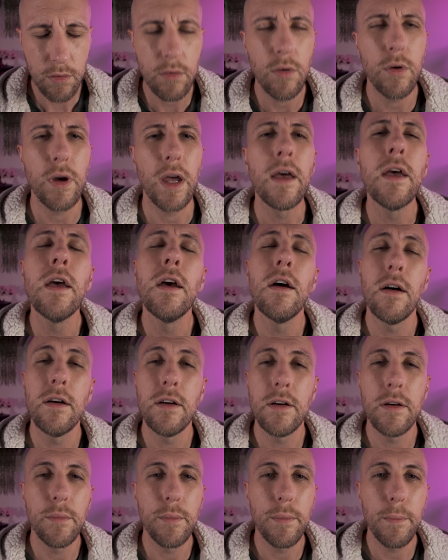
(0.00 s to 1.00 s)
Okay.
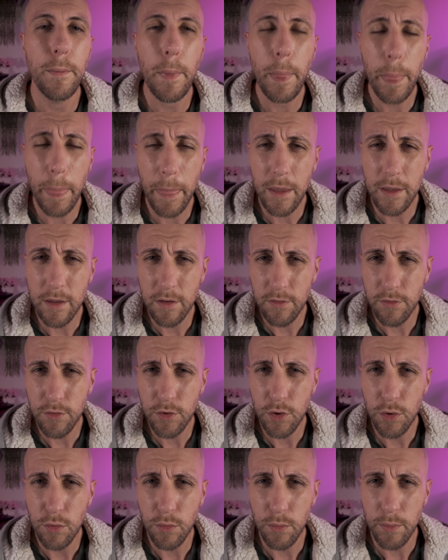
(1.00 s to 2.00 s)

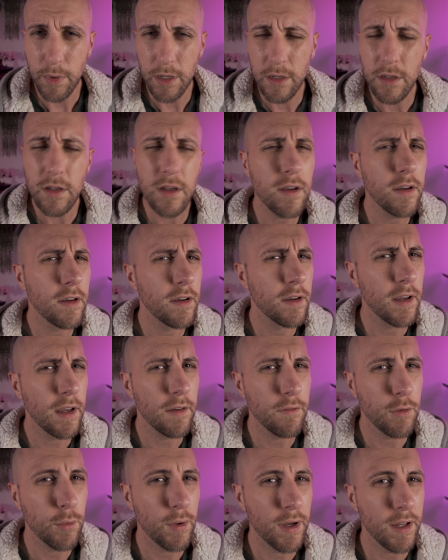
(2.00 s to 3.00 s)
If you don't mind,
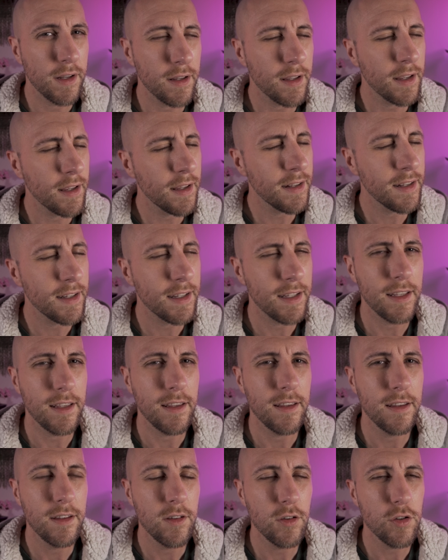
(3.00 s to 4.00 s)
have you had
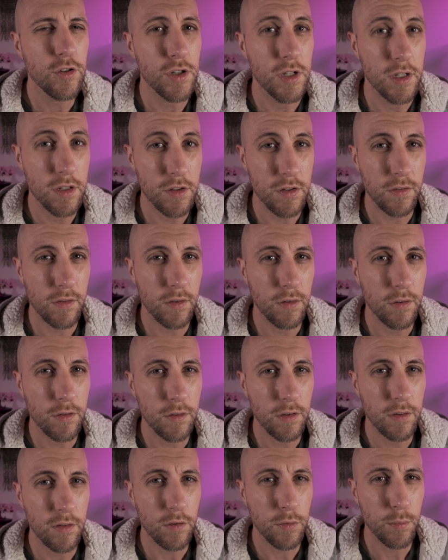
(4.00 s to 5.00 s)
any changes in your
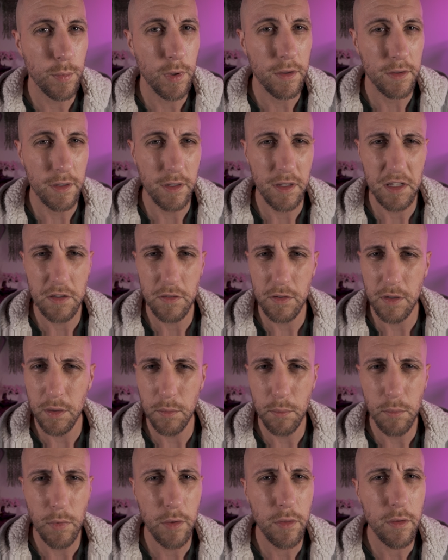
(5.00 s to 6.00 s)
sense of smell in the last
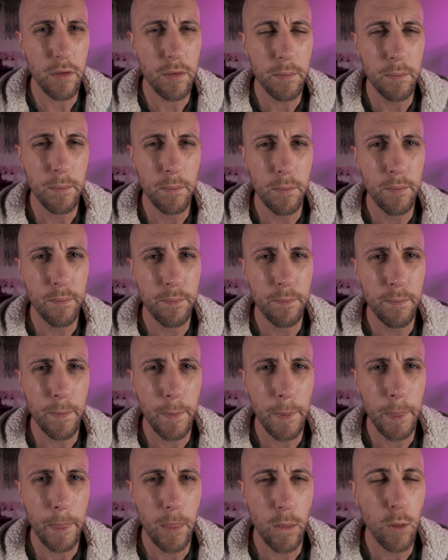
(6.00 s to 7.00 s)
month
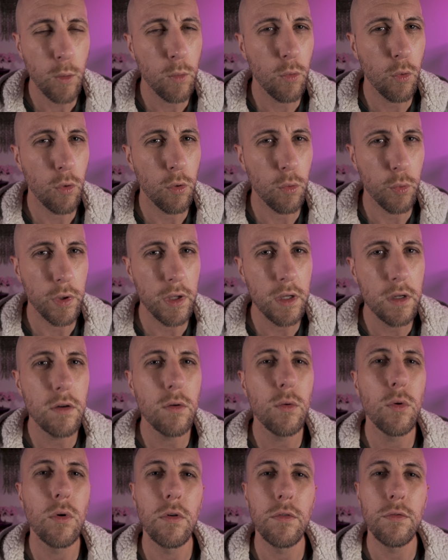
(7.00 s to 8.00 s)
or week
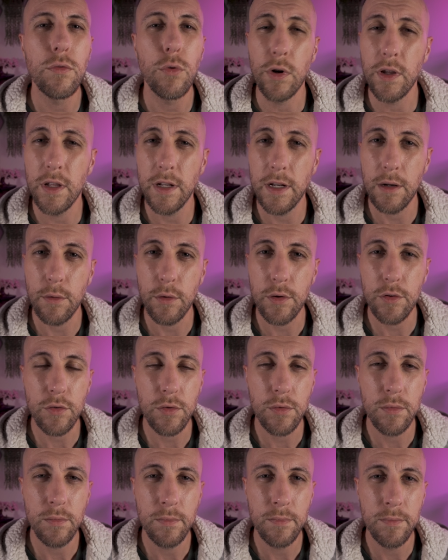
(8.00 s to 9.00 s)
or 48
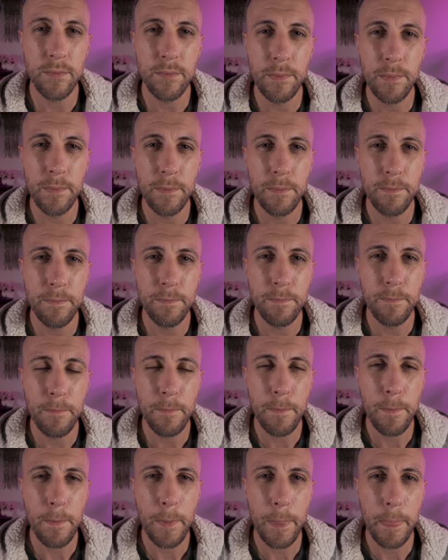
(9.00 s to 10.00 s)
hours?
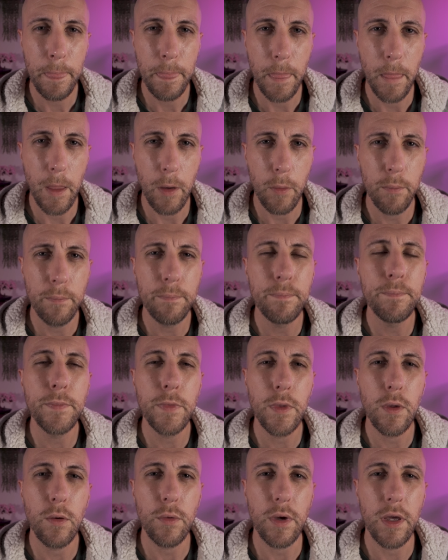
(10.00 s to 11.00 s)
No?
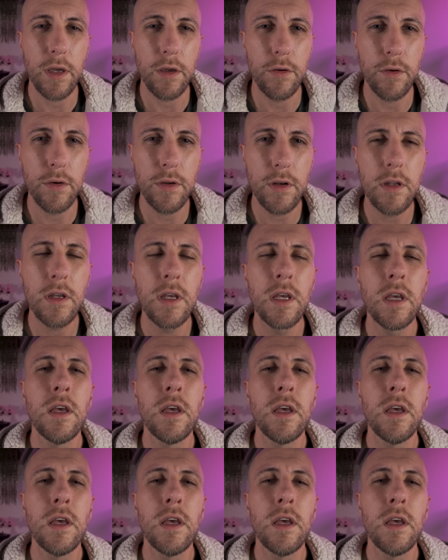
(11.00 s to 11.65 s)
Okay, good.